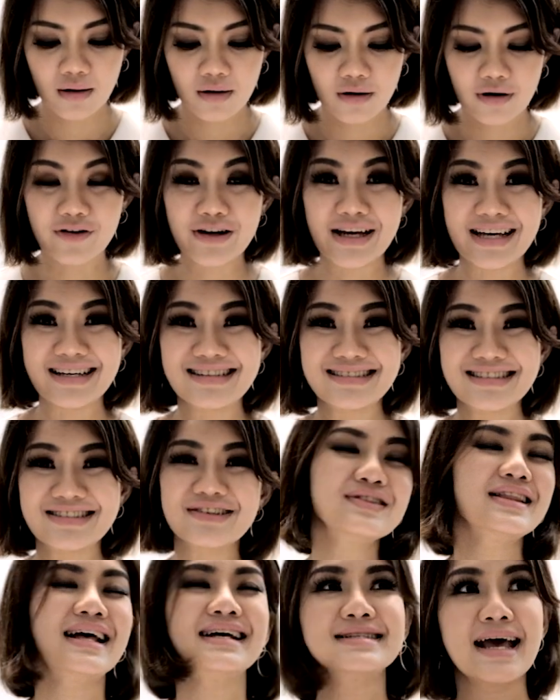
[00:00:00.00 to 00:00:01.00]
Okay, so
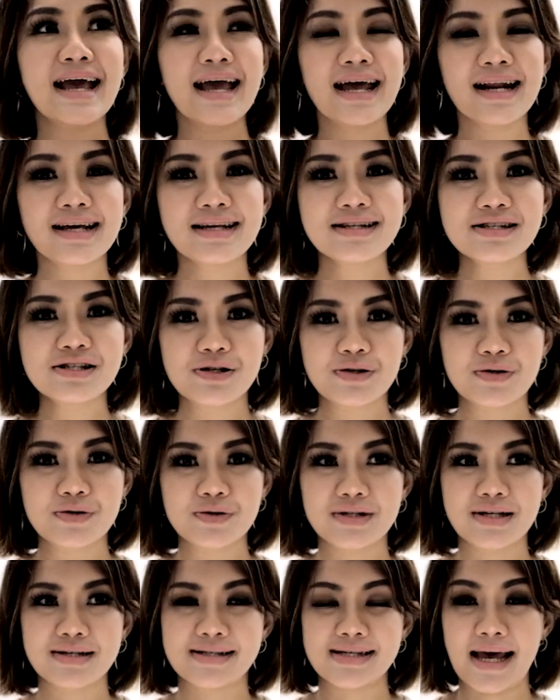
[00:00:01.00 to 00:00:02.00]
let's head into
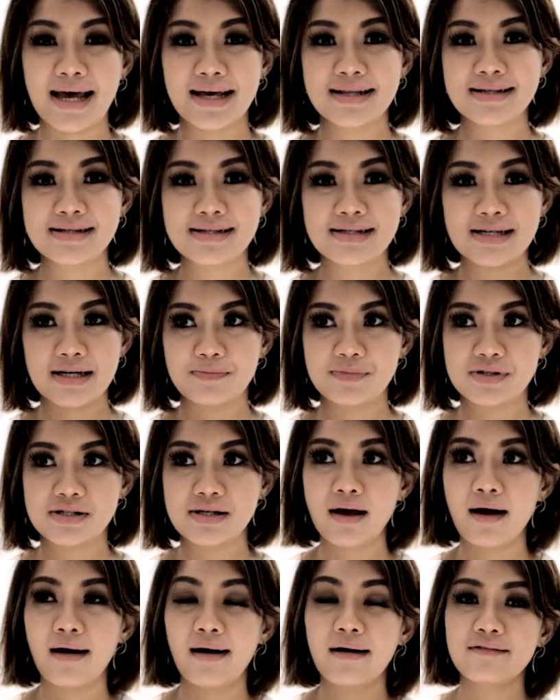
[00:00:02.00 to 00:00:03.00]
the 10 tips
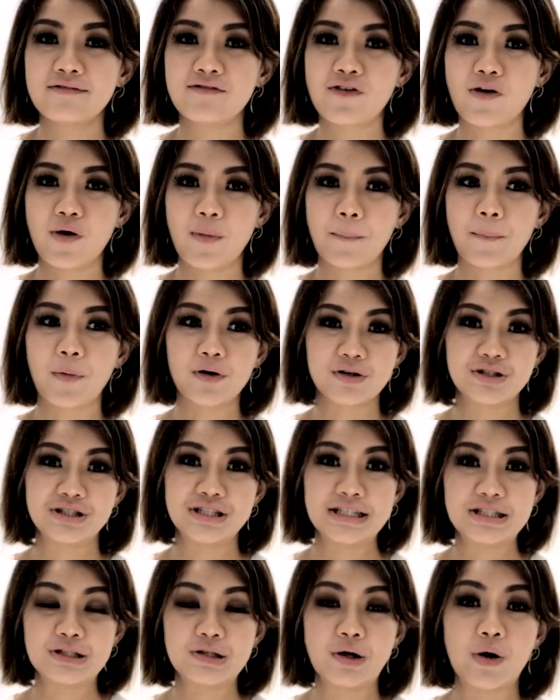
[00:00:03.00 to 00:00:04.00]
for
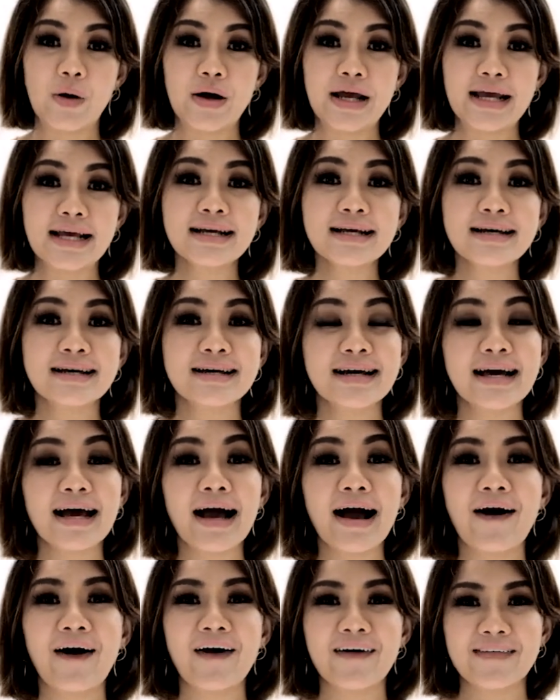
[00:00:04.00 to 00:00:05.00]
portrait drawing
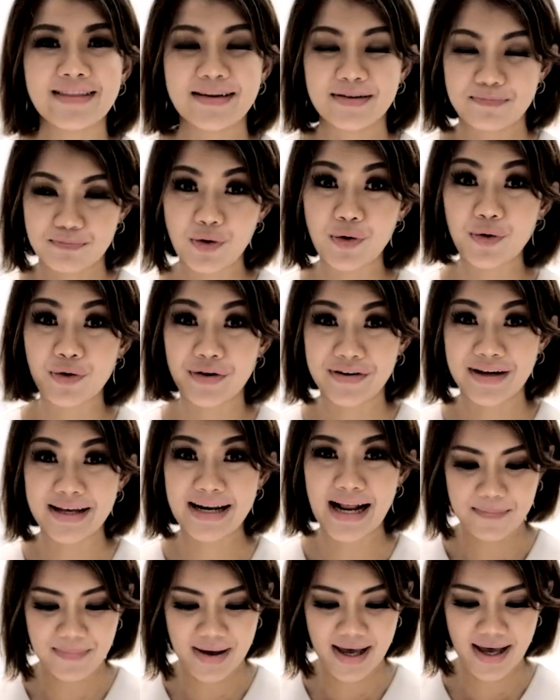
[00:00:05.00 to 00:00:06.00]
on Procreate
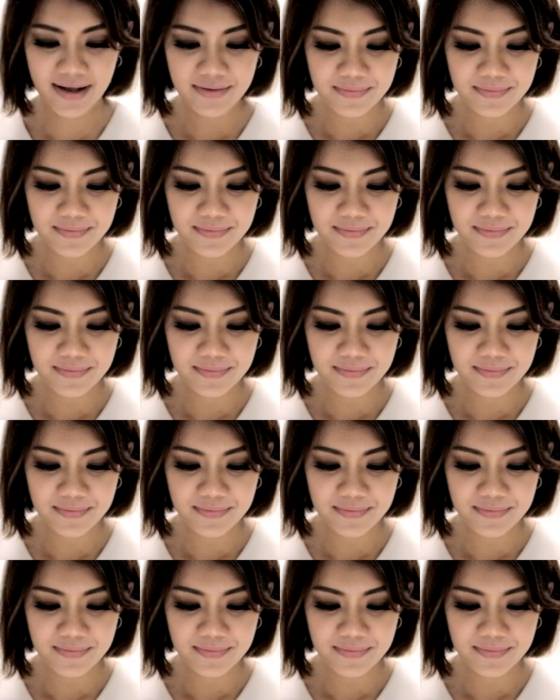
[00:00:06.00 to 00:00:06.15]
iPad.